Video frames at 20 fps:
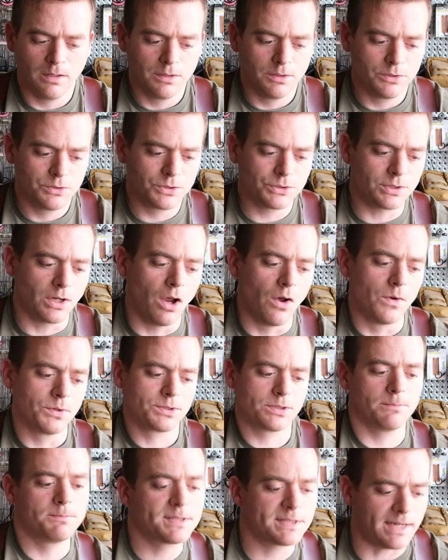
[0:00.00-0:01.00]
so
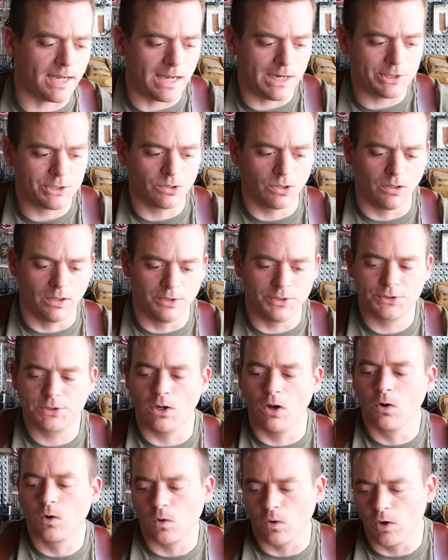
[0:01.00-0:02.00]
substantial and
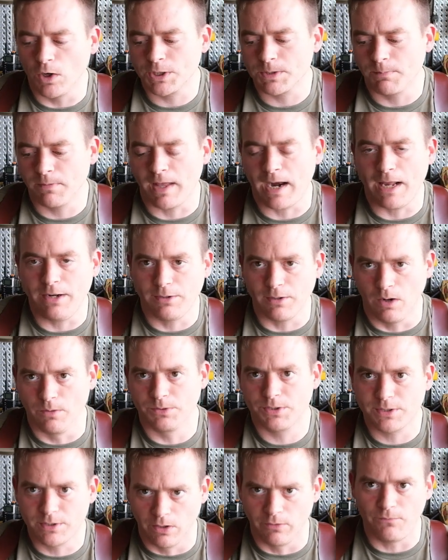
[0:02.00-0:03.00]
so crisp that I
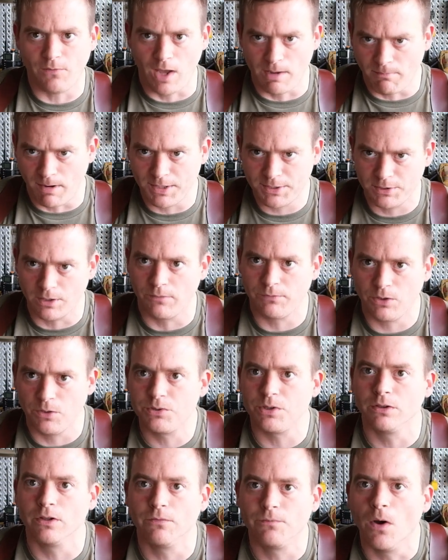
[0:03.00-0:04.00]
don't still find myself
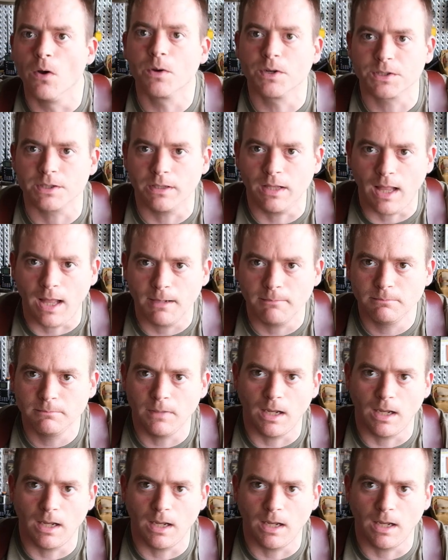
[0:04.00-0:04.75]
using the focus a lot.